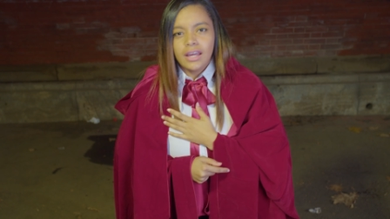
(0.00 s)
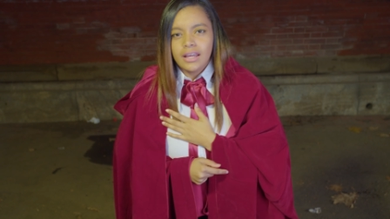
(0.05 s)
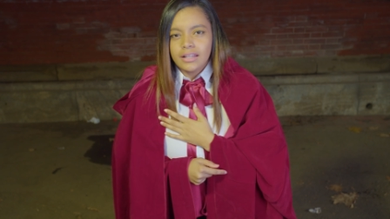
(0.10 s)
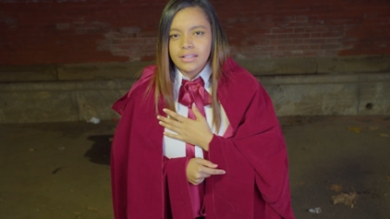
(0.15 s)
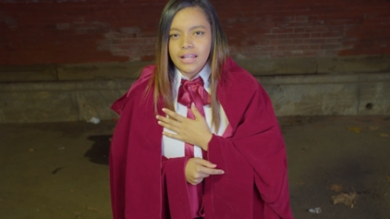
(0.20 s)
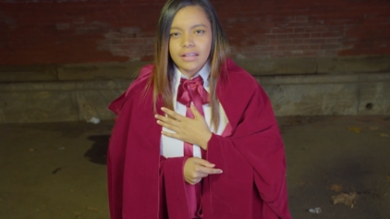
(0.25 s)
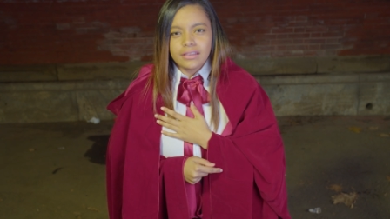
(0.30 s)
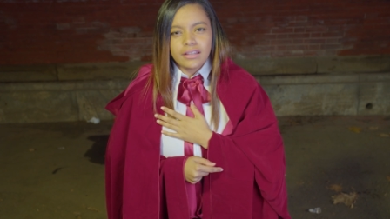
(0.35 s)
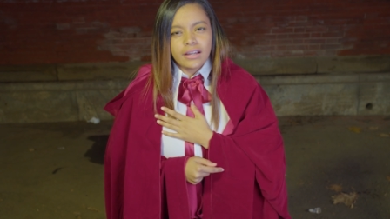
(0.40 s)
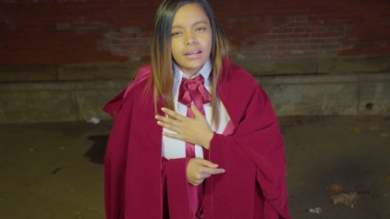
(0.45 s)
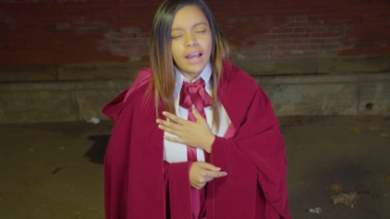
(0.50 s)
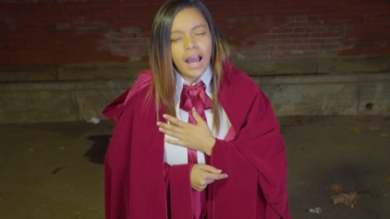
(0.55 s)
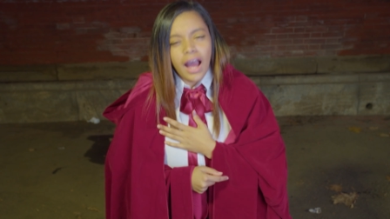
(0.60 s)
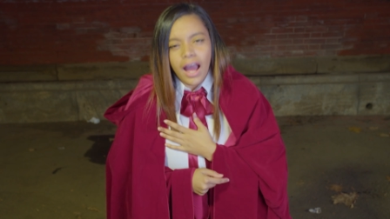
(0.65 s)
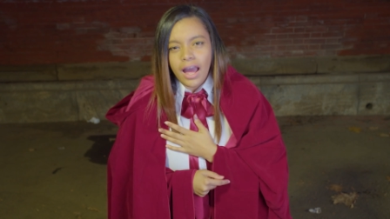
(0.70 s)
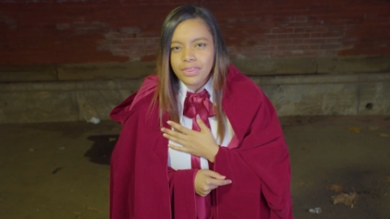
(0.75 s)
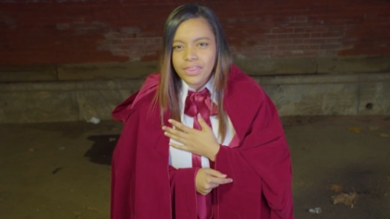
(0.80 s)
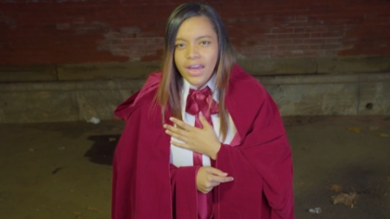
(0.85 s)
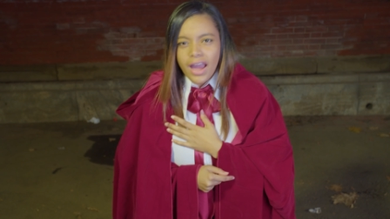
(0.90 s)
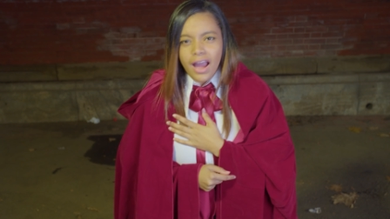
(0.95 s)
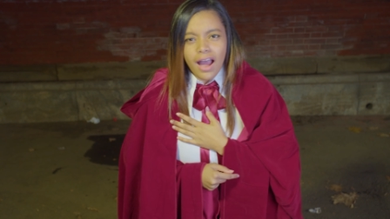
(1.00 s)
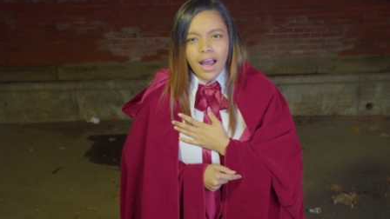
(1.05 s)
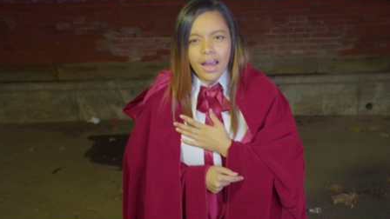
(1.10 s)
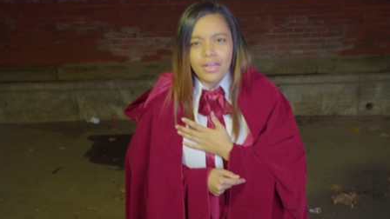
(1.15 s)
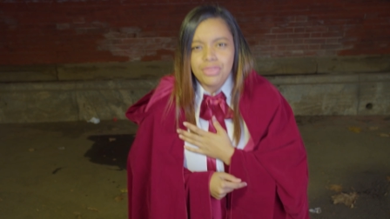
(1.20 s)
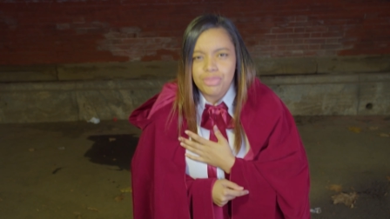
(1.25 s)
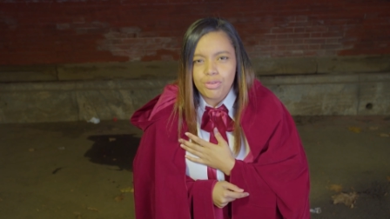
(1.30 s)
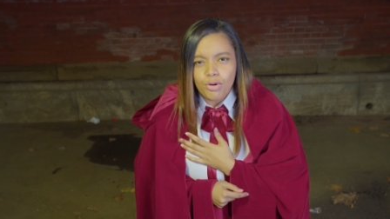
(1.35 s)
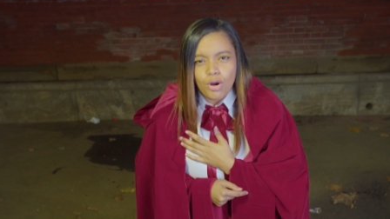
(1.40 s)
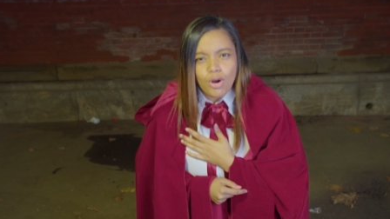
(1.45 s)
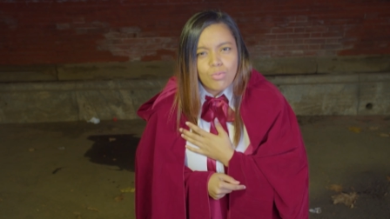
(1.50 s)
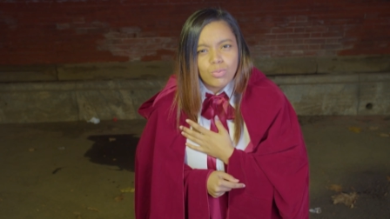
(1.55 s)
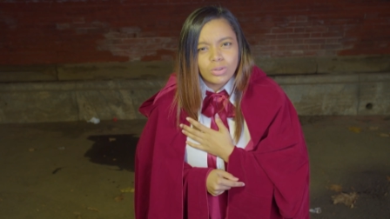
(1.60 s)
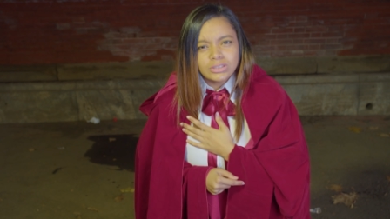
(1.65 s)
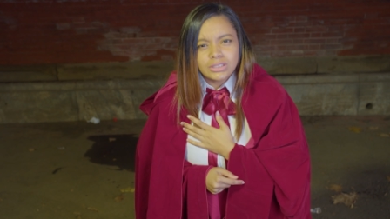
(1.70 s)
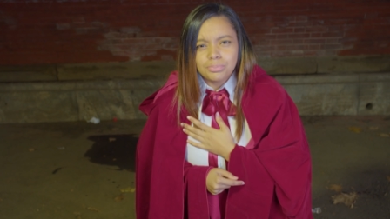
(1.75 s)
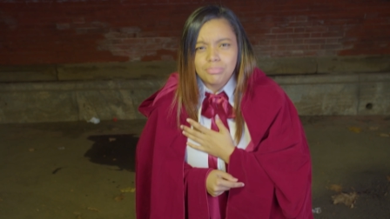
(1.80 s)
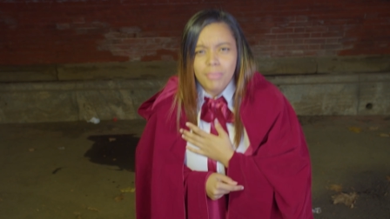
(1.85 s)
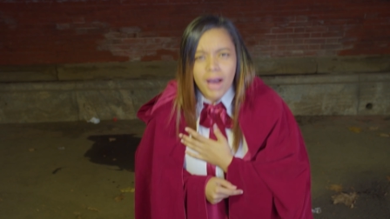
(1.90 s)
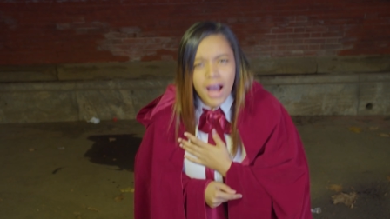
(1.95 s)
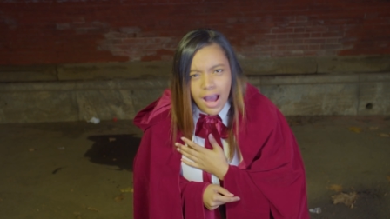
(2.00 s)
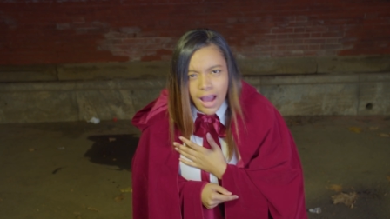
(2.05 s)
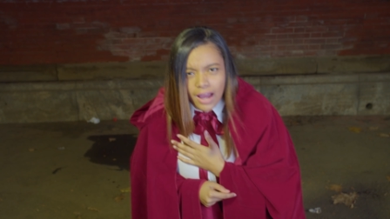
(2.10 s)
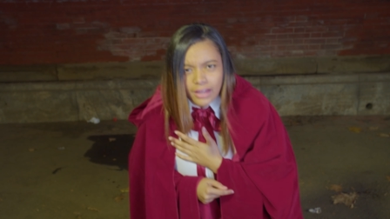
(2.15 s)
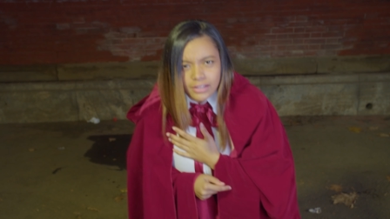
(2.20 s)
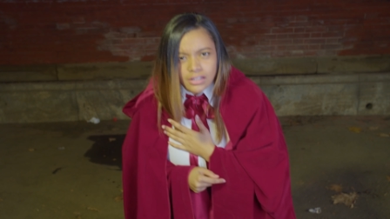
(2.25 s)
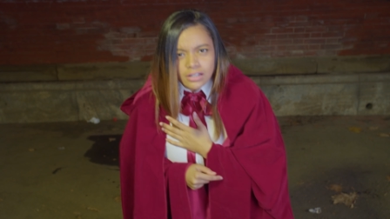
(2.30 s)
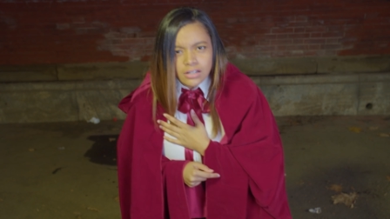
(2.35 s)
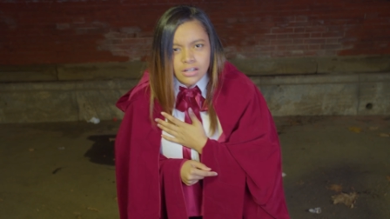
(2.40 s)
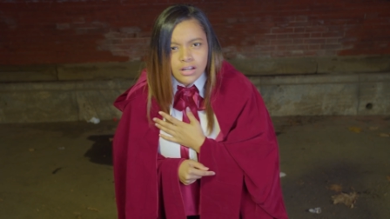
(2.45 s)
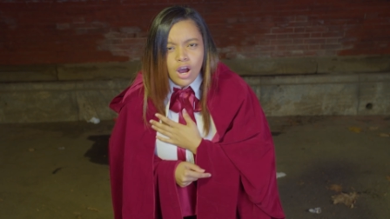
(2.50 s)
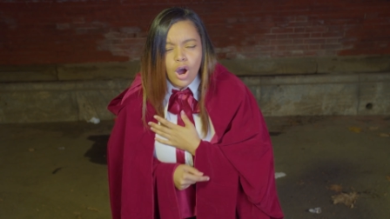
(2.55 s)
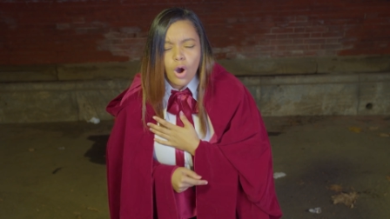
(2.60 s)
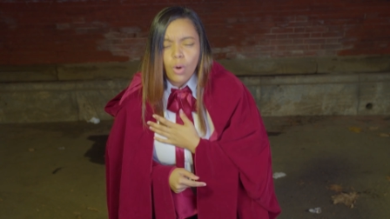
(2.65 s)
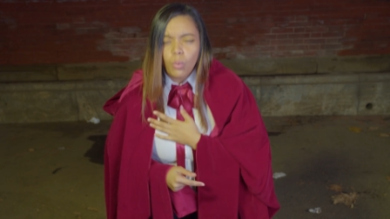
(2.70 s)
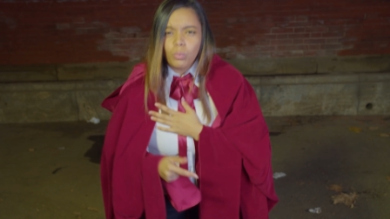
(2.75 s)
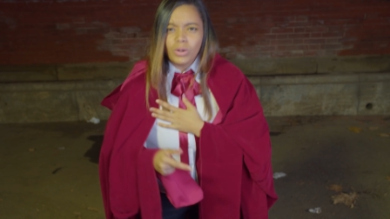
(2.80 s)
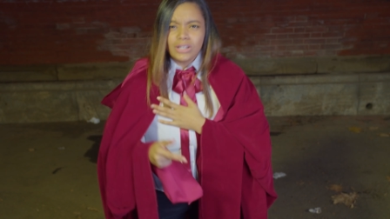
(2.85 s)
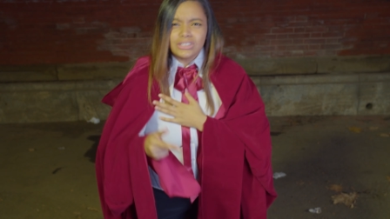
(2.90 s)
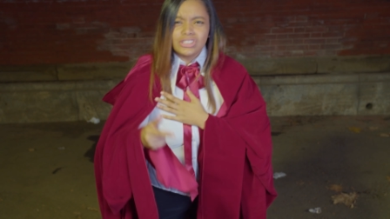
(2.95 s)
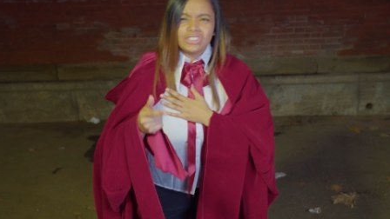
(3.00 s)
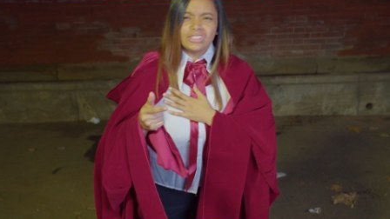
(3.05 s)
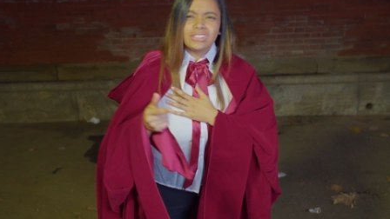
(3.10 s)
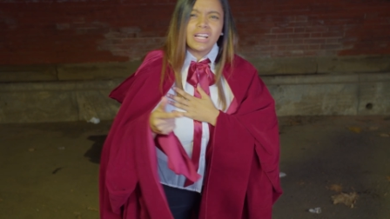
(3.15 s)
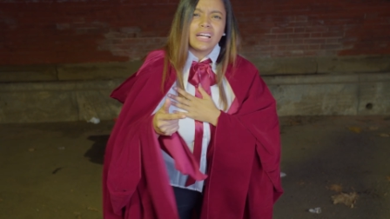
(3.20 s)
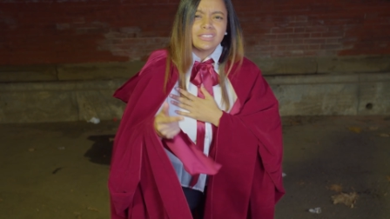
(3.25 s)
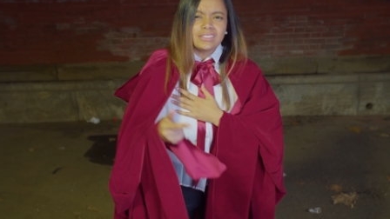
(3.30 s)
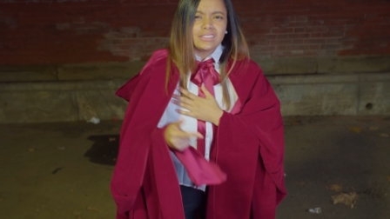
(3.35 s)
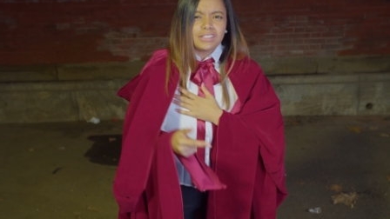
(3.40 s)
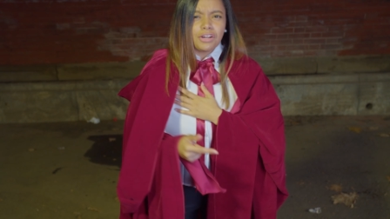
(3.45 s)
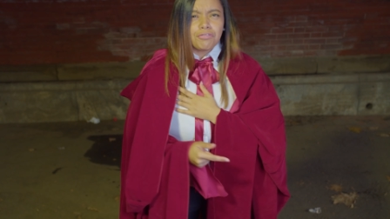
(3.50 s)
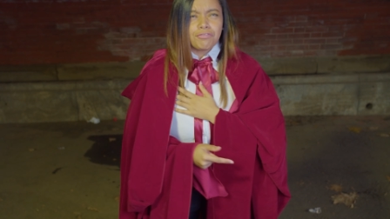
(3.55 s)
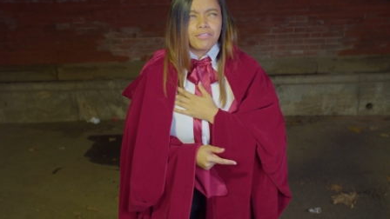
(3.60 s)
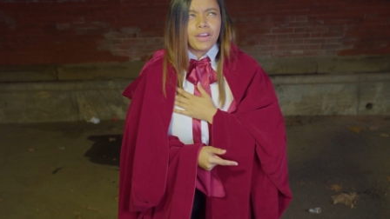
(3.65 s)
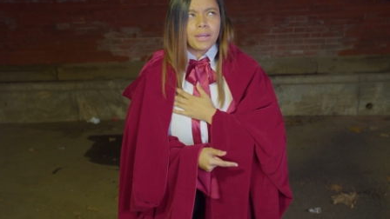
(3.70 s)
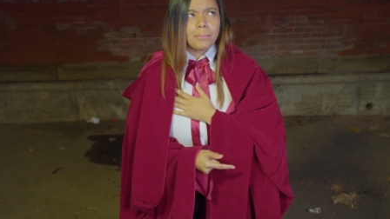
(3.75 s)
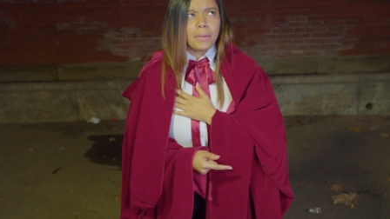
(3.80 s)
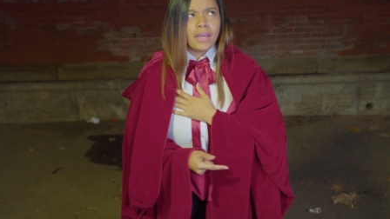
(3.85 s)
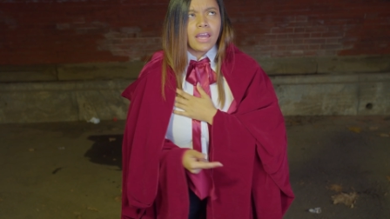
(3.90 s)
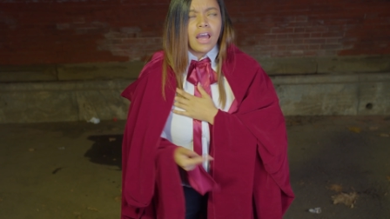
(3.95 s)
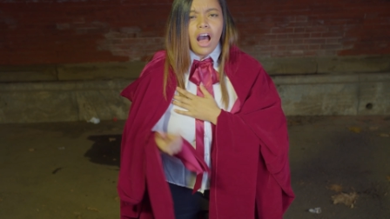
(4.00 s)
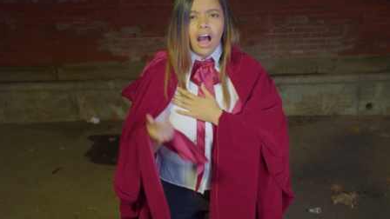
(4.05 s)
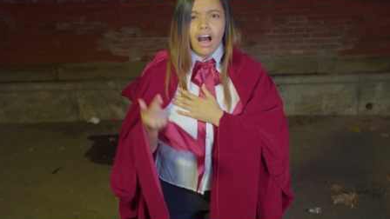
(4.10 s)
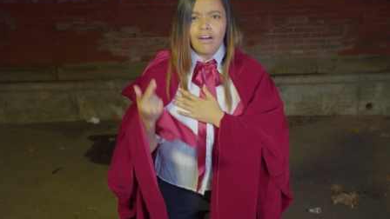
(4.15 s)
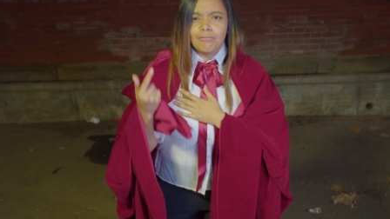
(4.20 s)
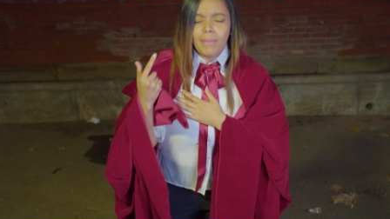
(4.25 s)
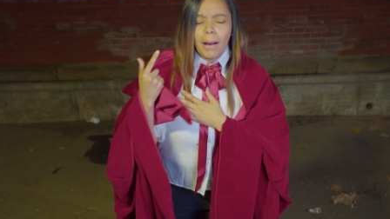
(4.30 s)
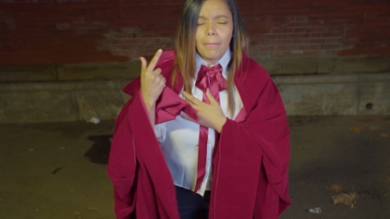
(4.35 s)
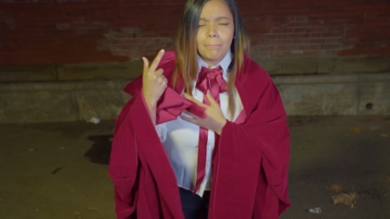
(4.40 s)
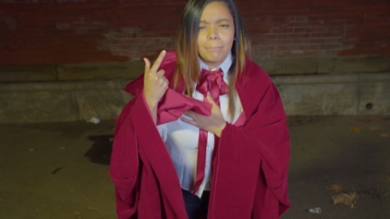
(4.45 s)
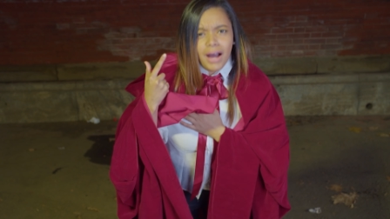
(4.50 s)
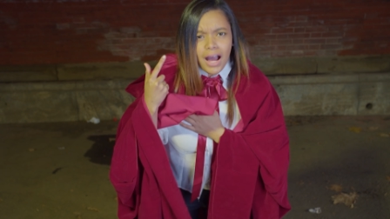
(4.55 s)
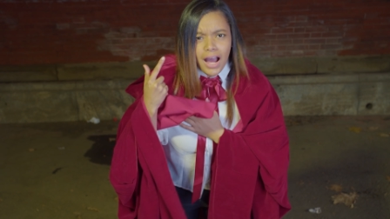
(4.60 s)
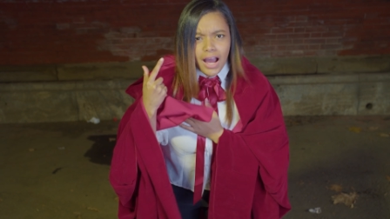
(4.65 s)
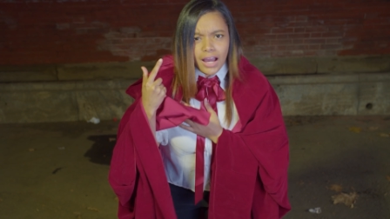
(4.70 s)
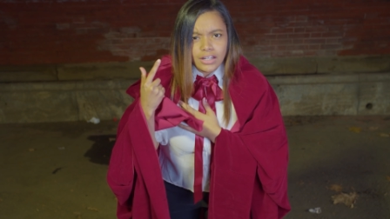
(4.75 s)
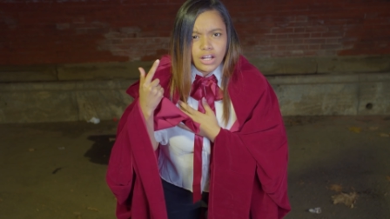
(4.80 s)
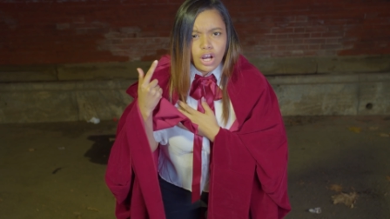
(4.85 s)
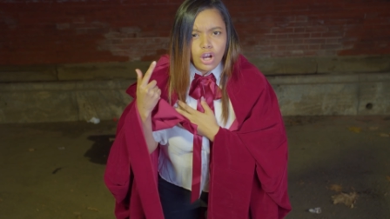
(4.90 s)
that the guy that I thought was mine was just a figment of my mind.